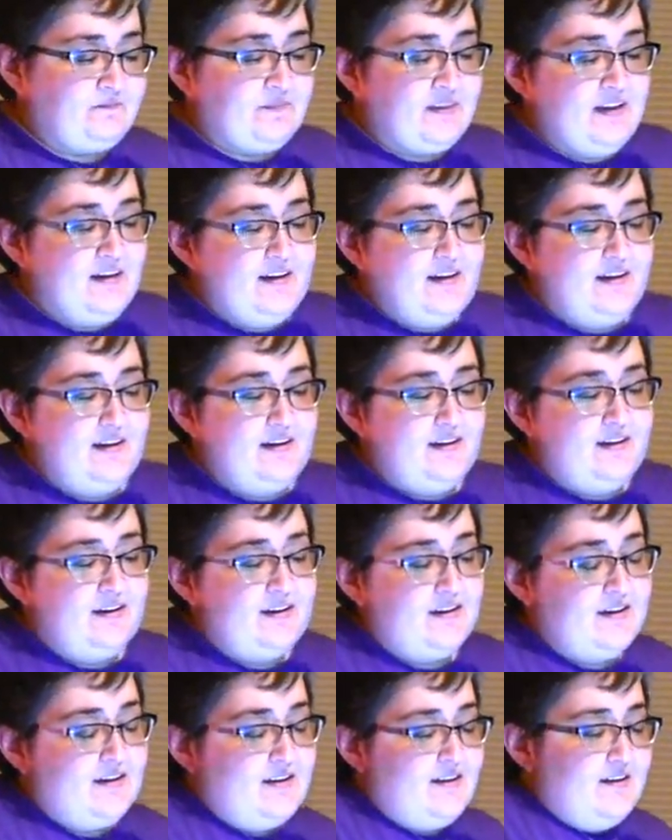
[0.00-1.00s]

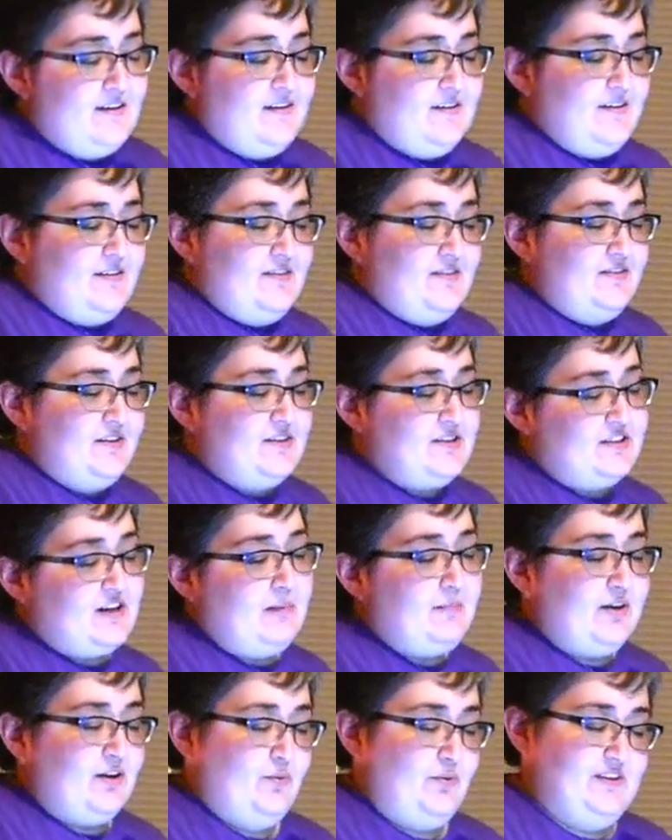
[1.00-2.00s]
The
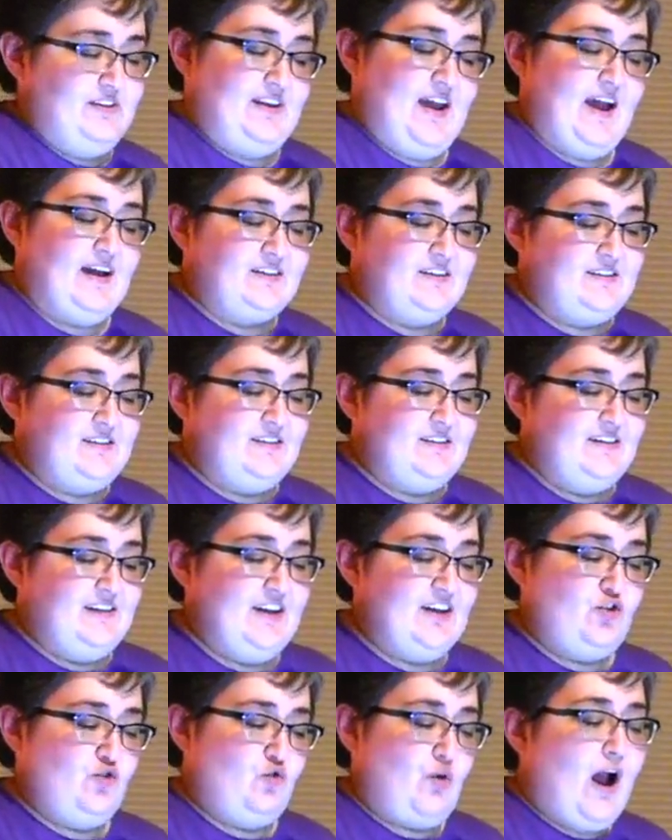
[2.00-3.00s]
stomach was next.
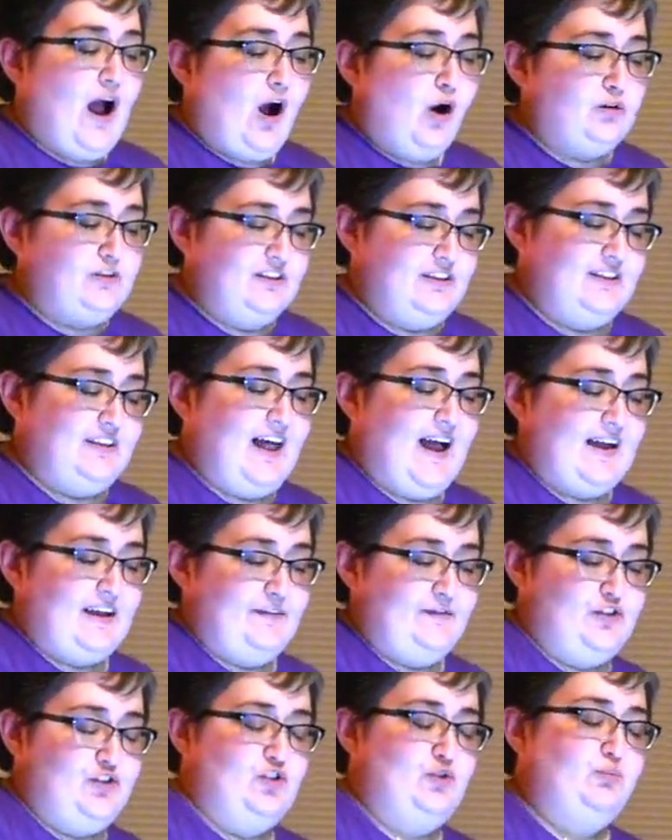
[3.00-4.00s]
It growled at
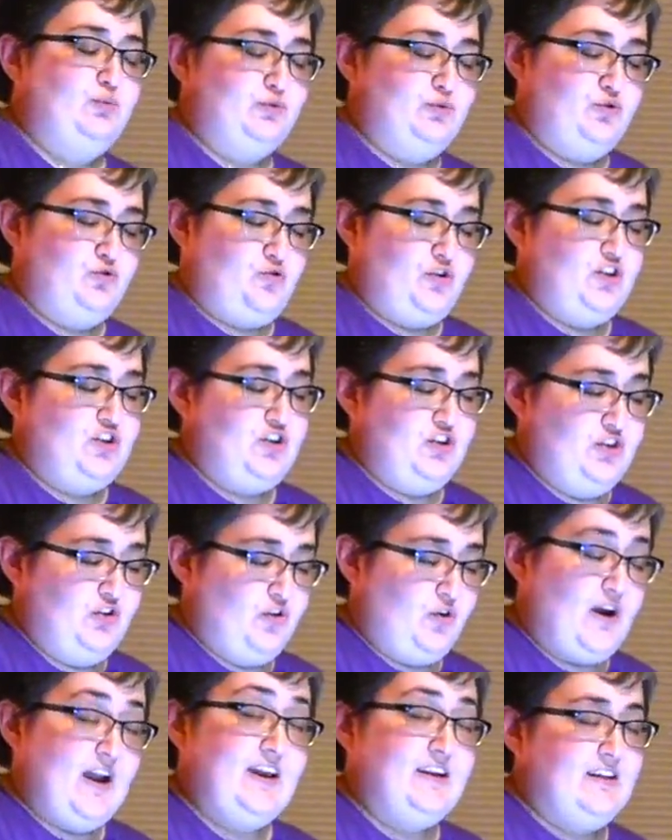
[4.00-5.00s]
lack of suitable nutrition,
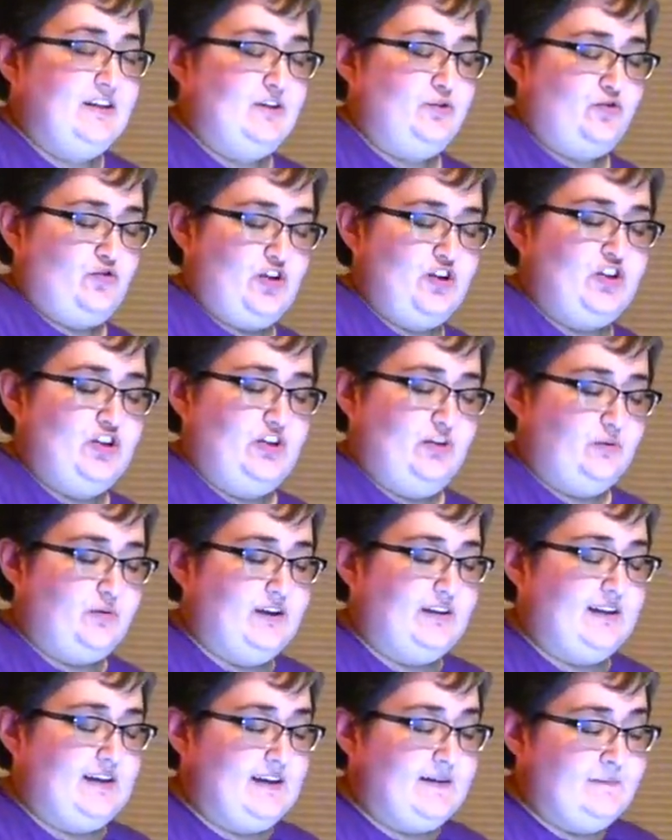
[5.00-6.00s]
or any nutrition,
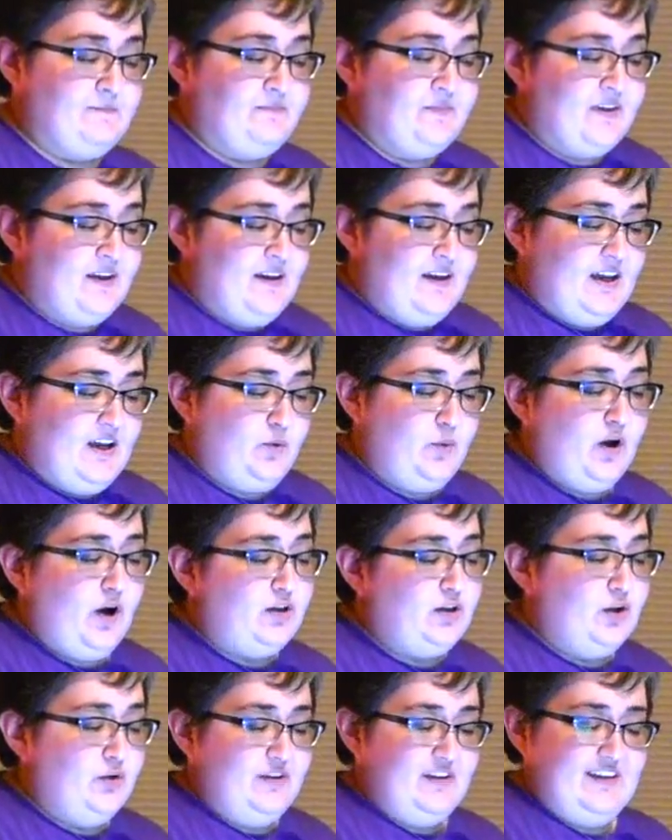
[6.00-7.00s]
really. And we
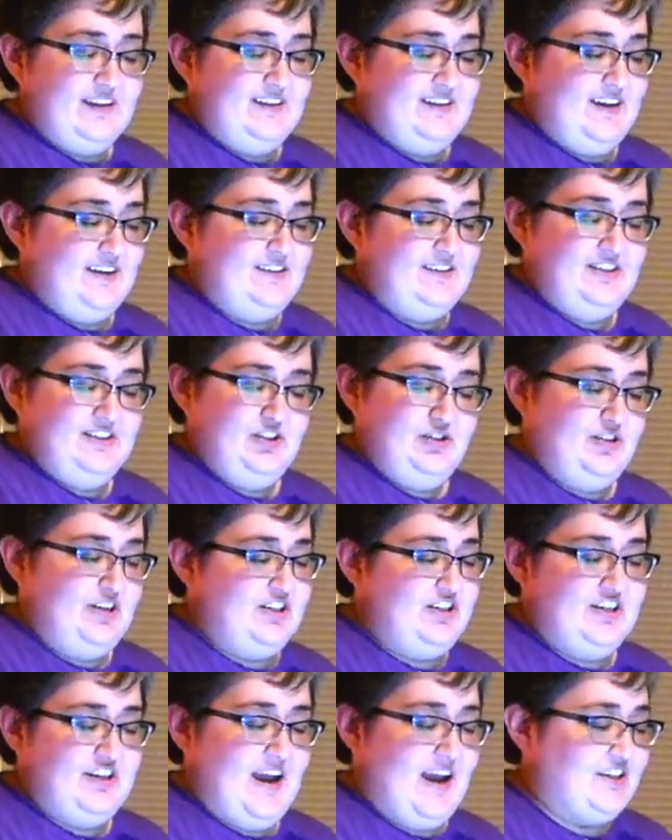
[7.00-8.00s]
all know that the intestines are
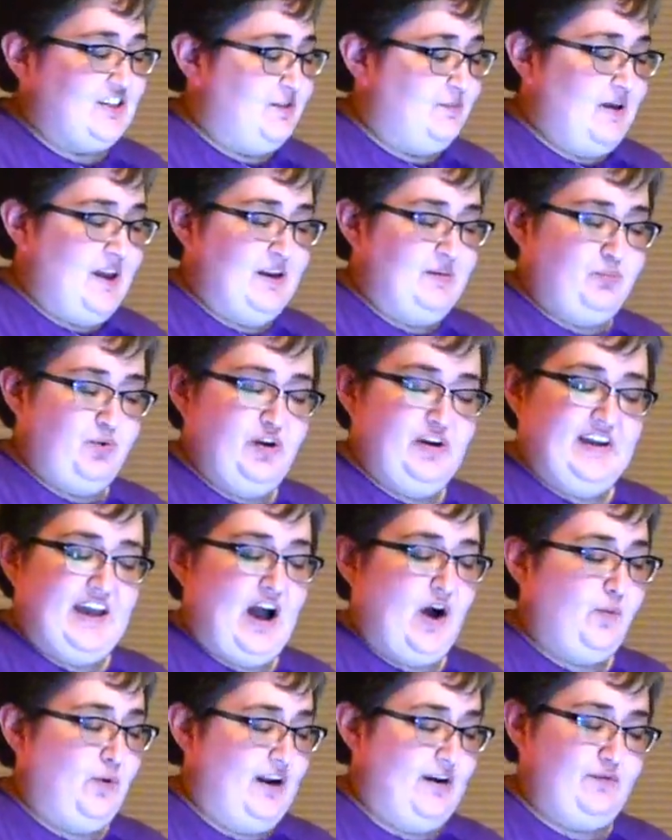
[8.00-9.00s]
just yes men putting
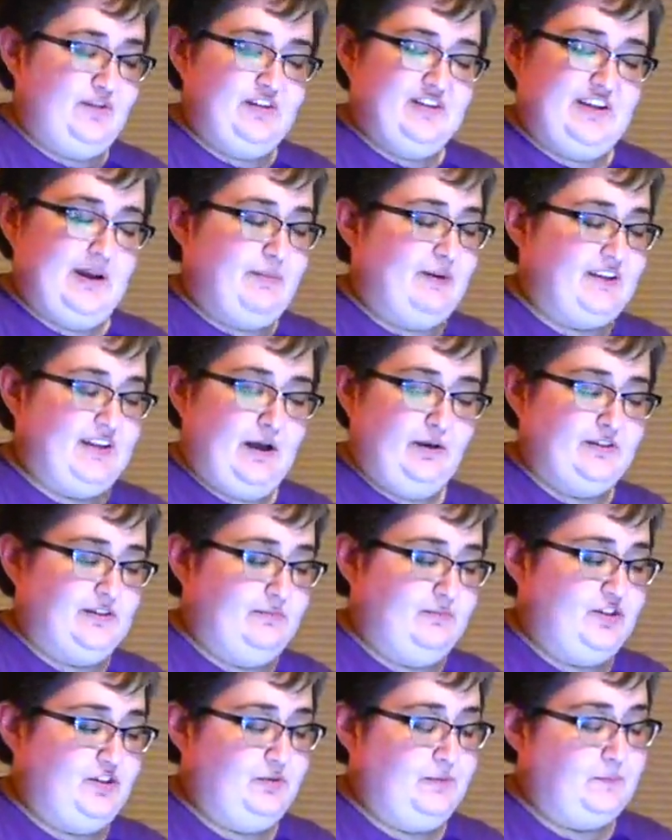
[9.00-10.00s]
out whatever the stomach tells
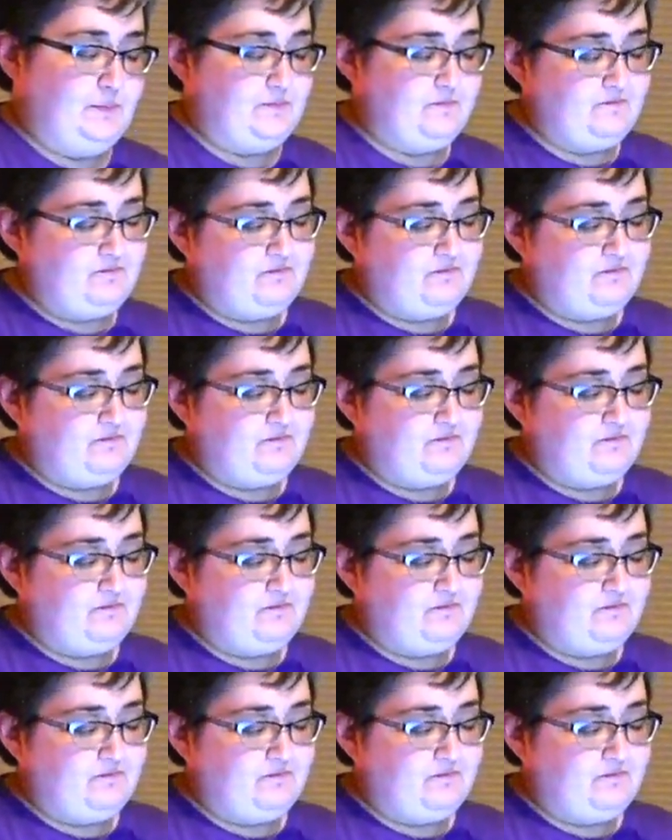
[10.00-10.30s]
them to.